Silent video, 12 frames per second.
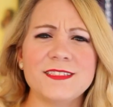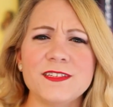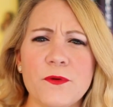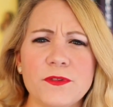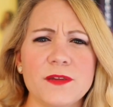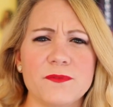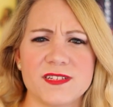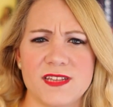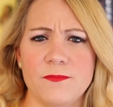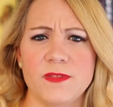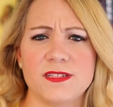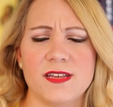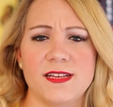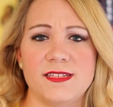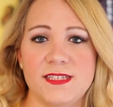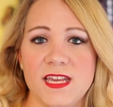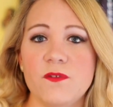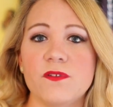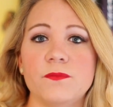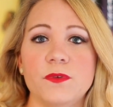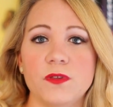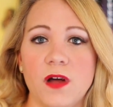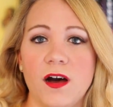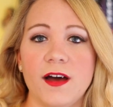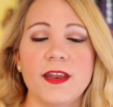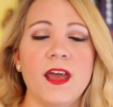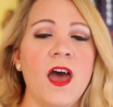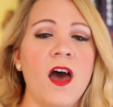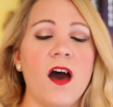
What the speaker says: That's the only resemblance I see with Mulan.